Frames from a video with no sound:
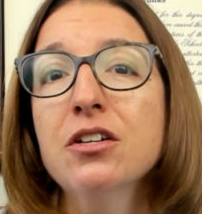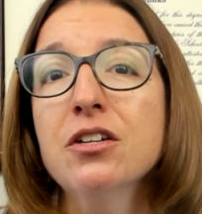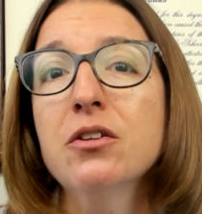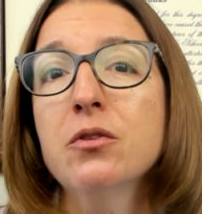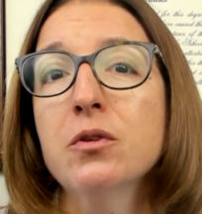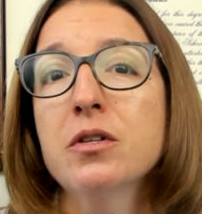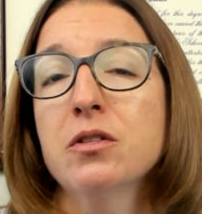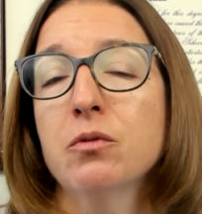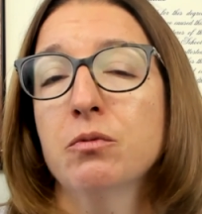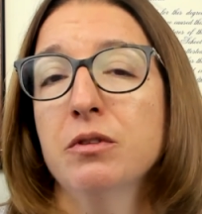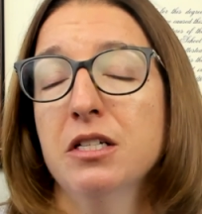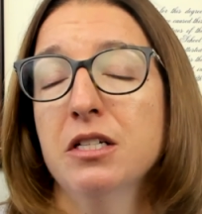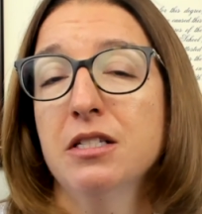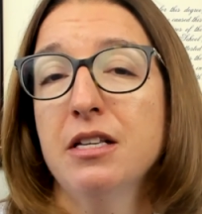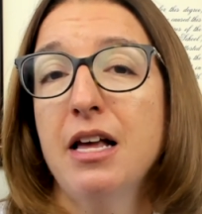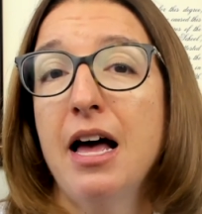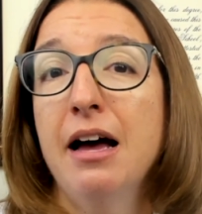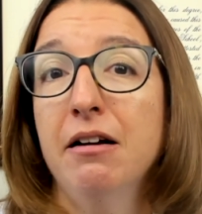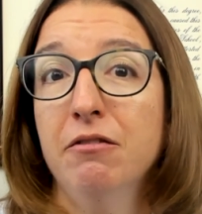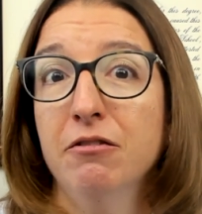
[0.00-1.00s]
who is
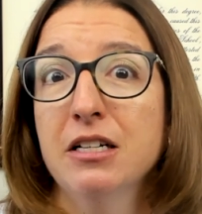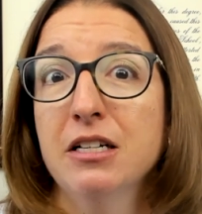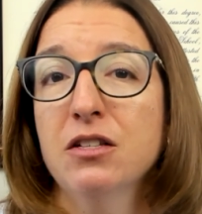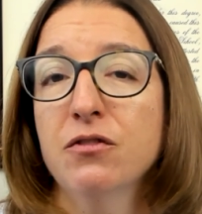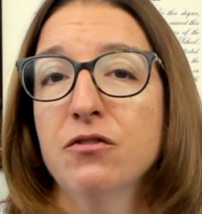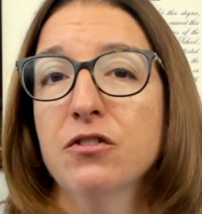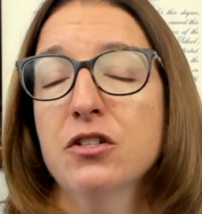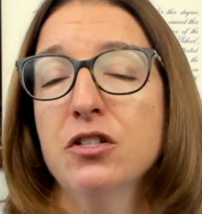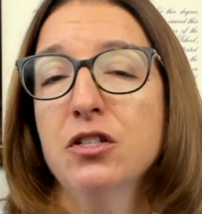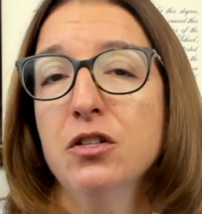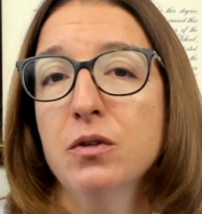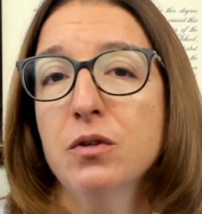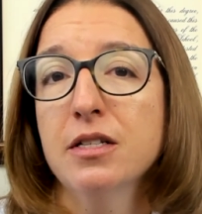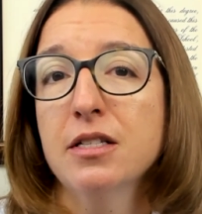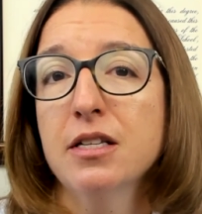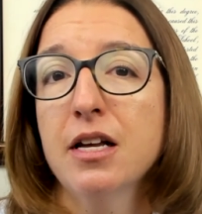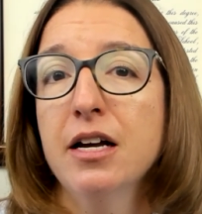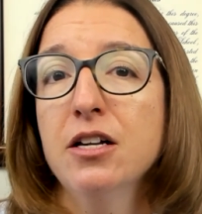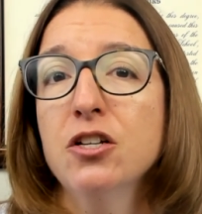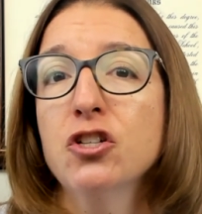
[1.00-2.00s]
at risk for
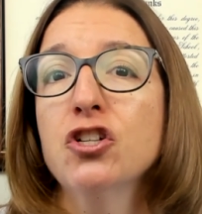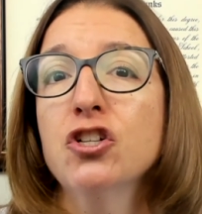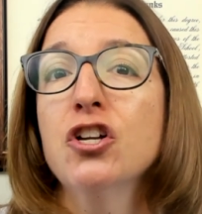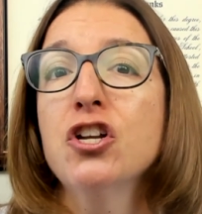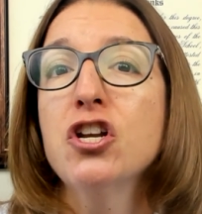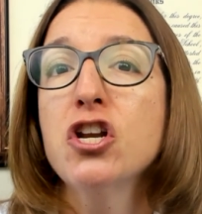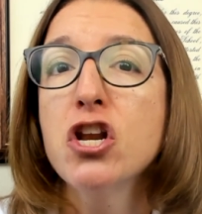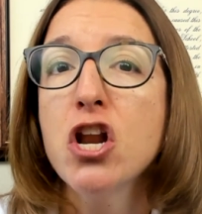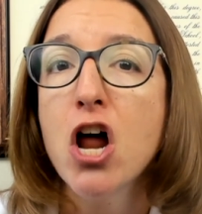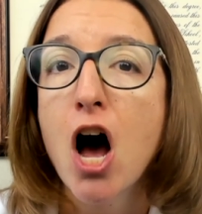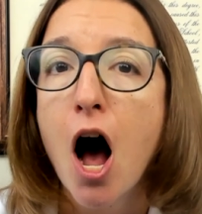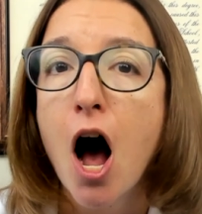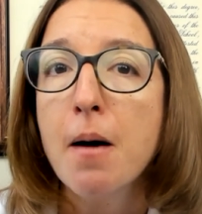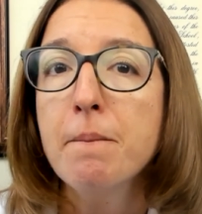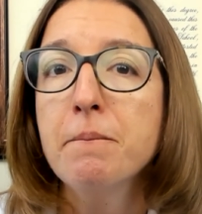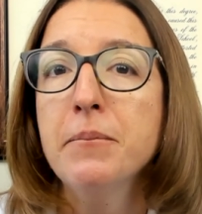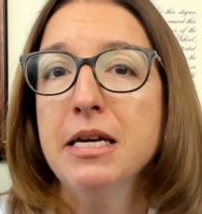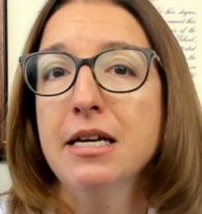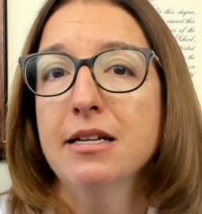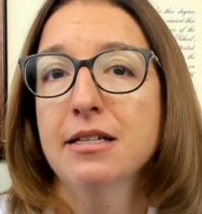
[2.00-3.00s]
suicide should
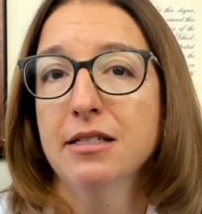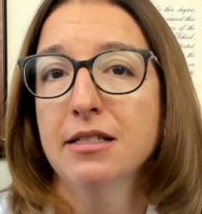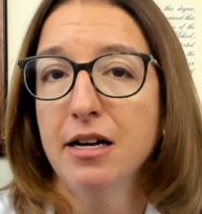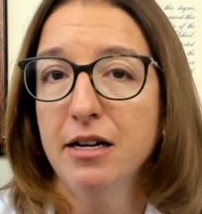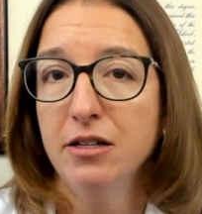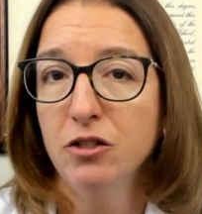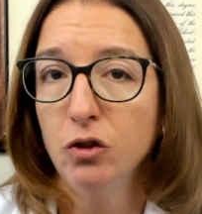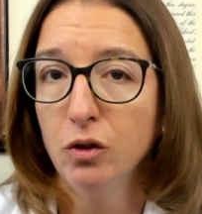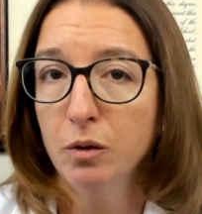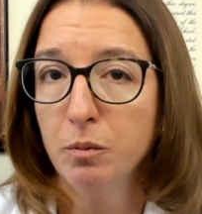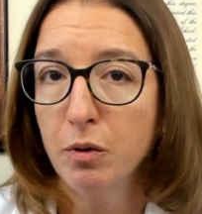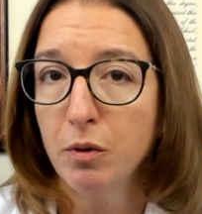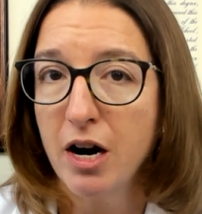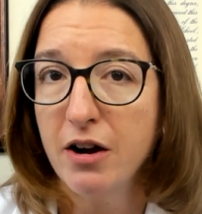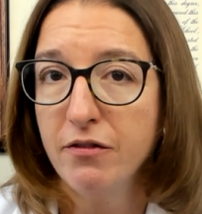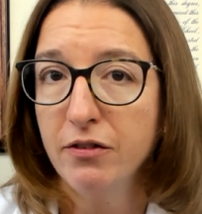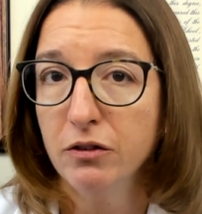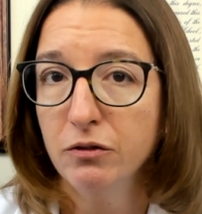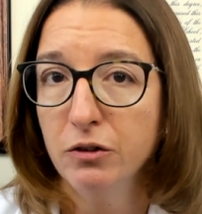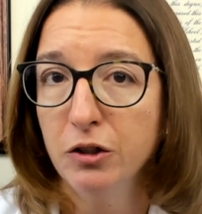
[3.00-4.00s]
not be assigned to a
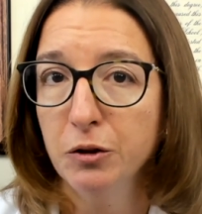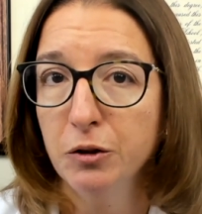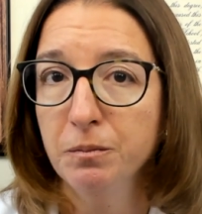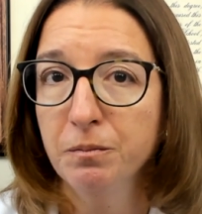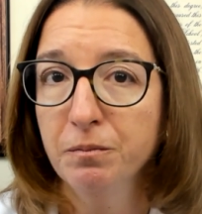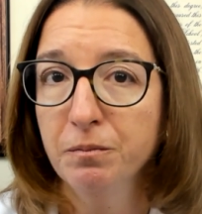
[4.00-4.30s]
private room.